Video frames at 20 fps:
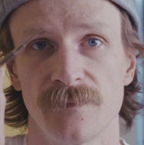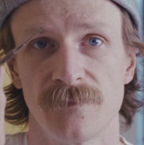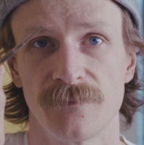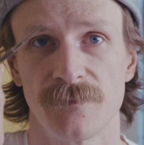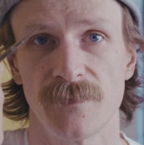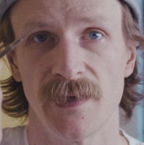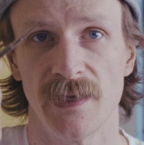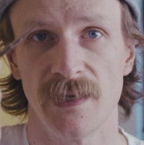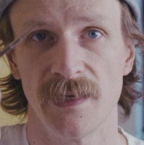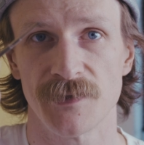
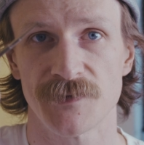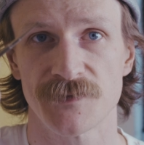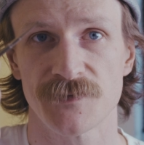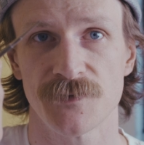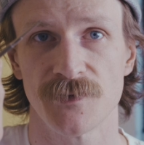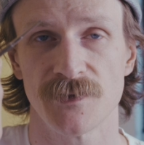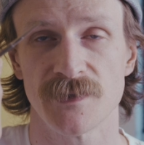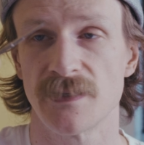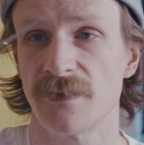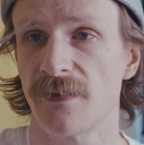
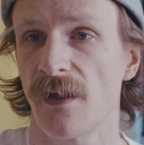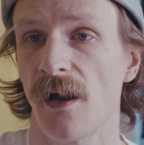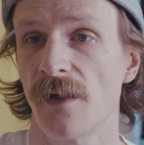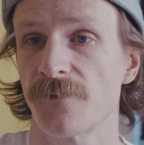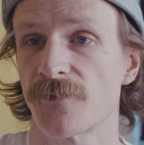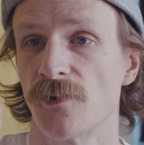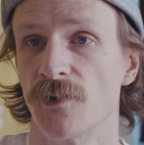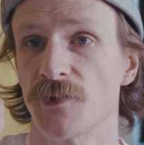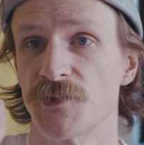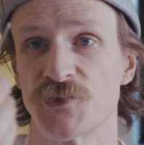
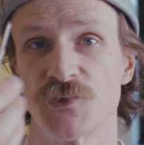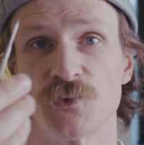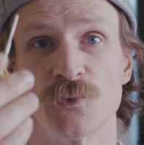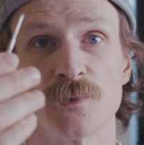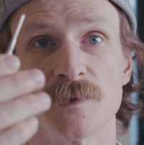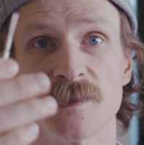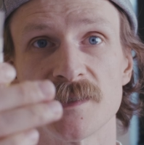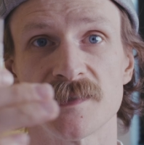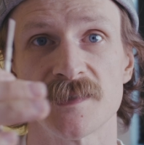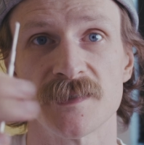I've got a
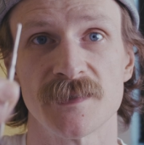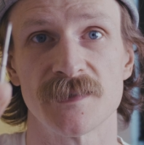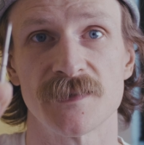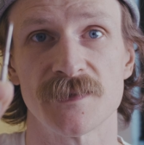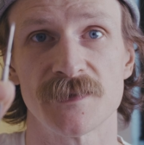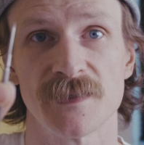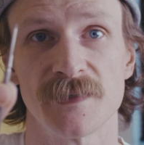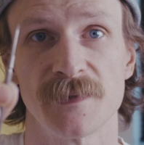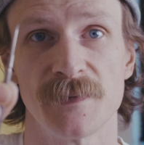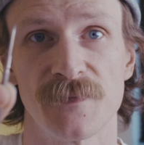
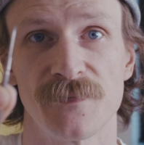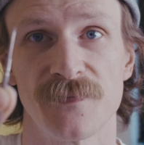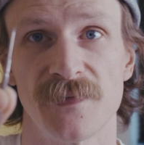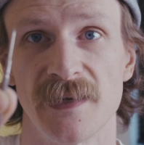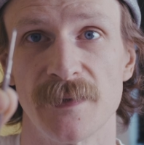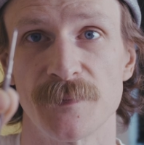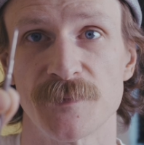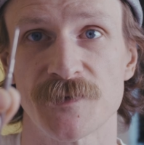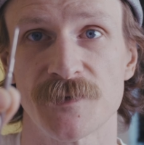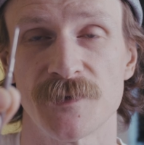jeweler's
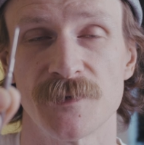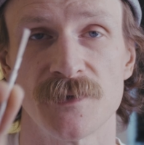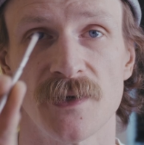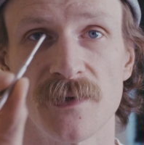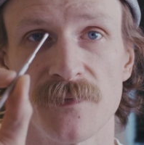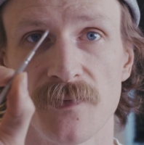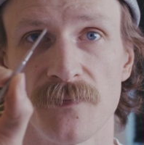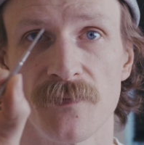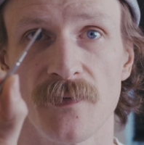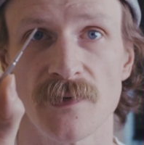Phillips
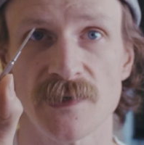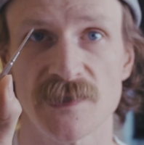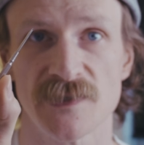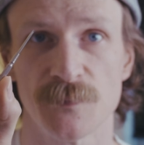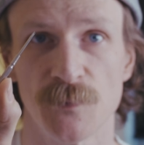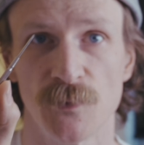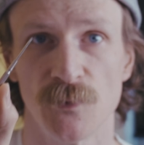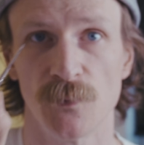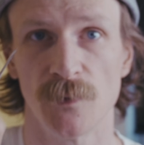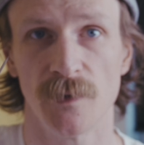screwdriver, very
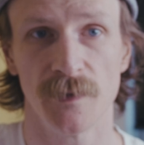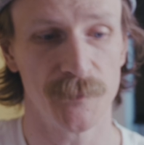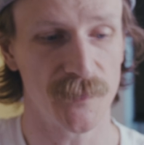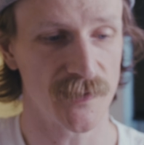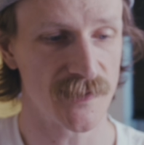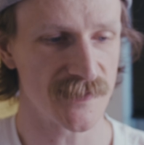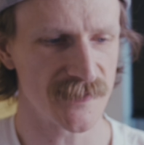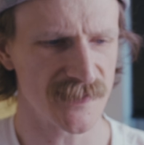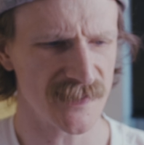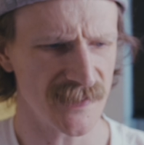small one,
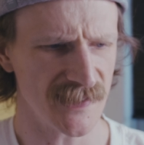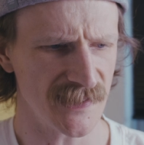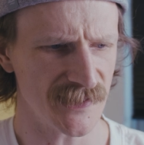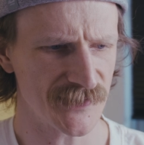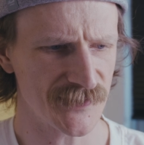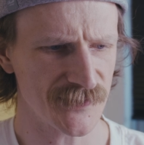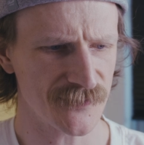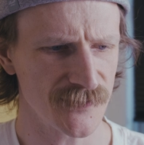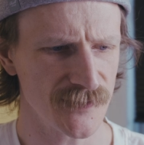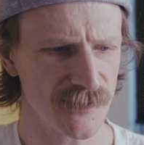because the
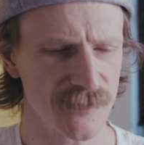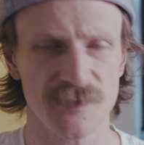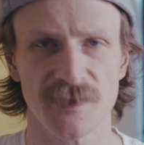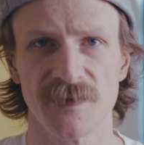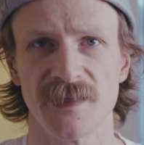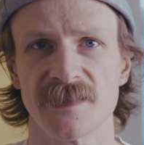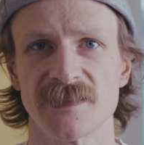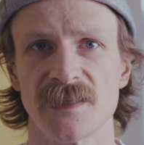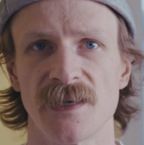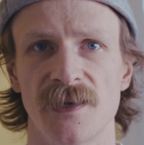screws on
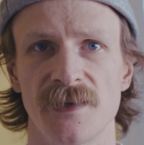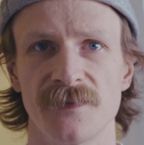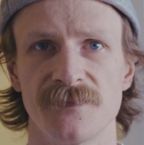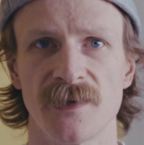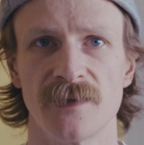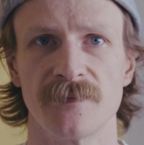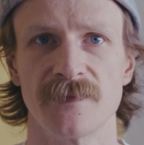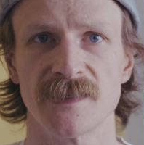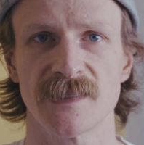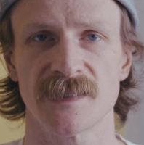this are
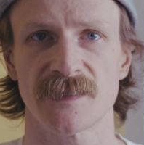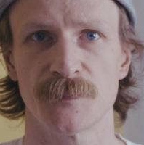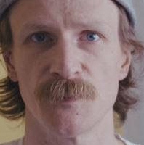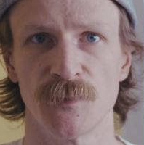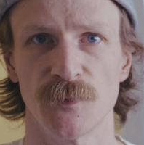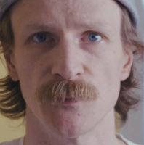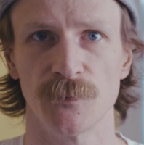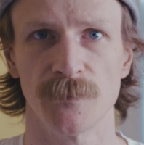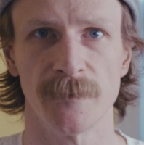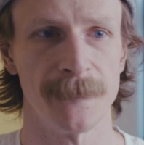very
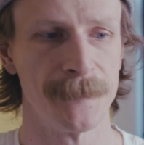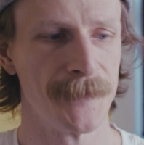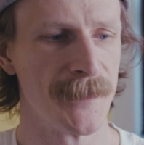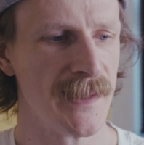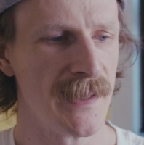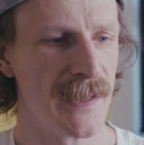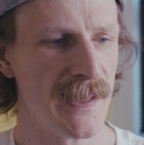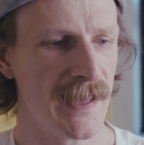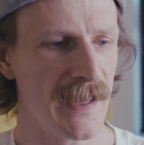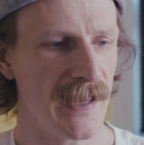small.
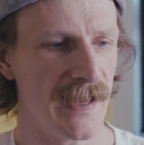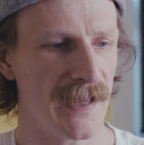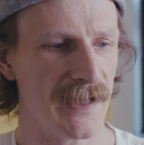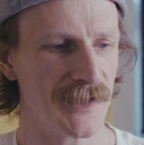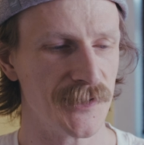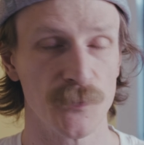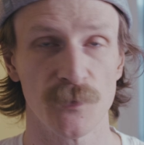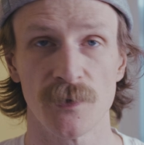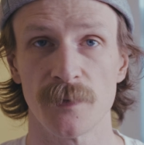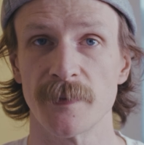
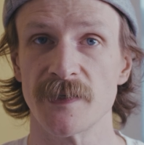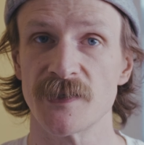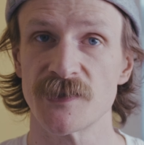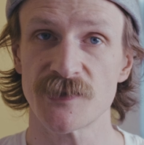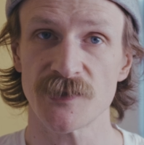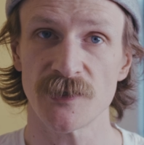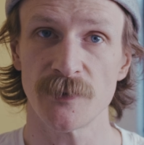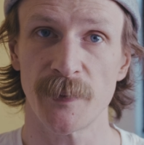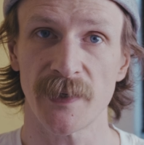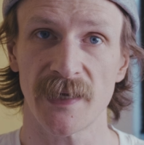And you want to be
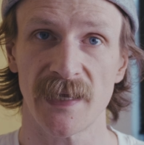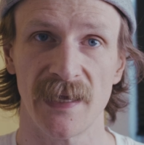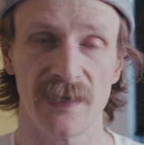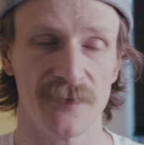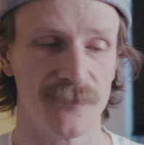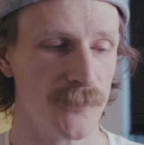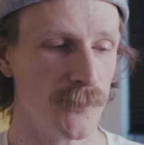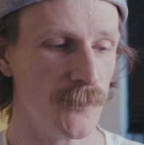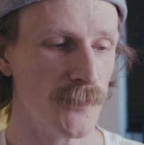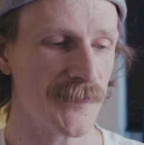super
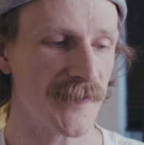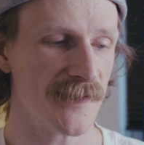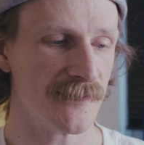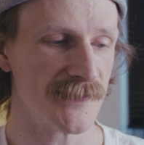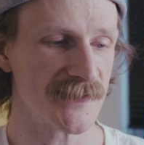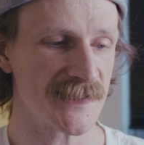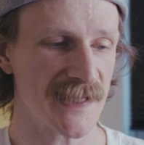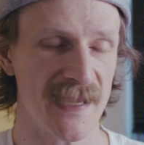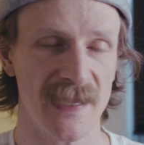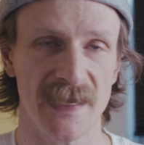careful. There
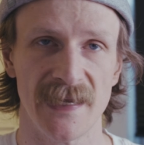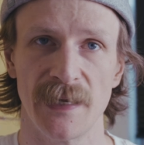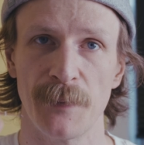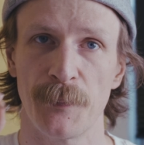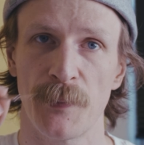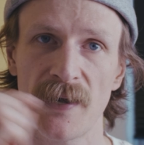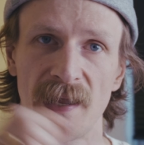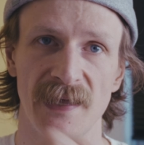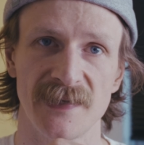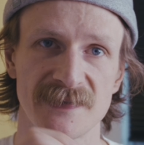is a
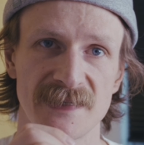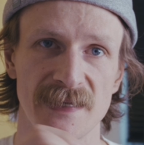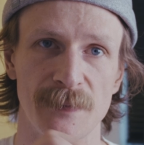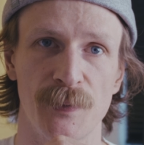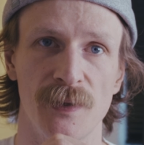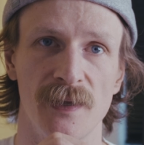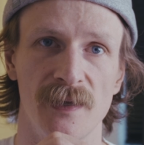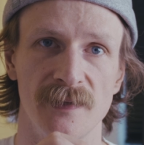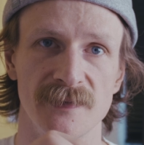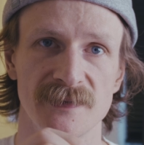plastic
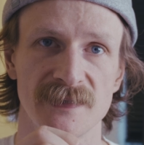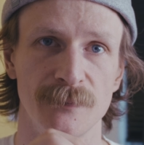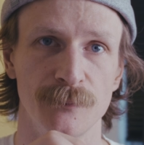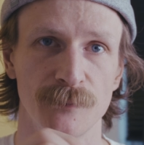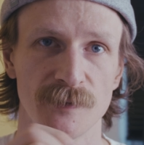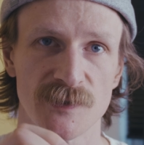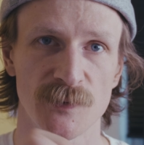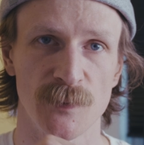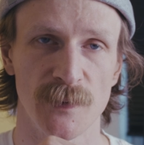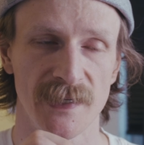part in
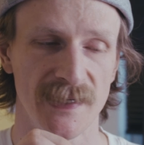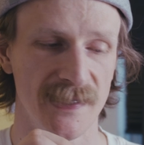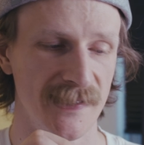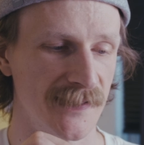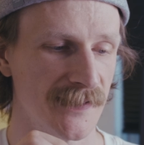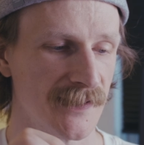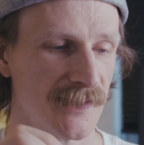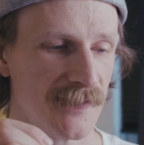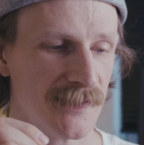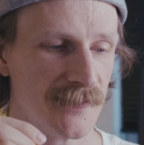
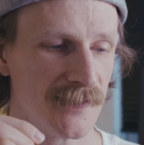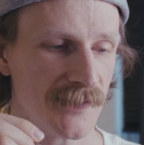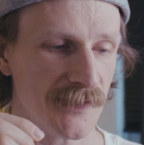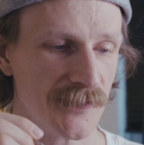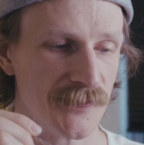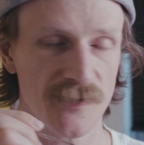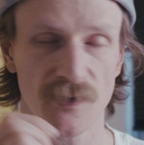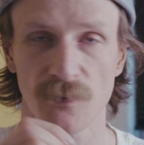between that you don't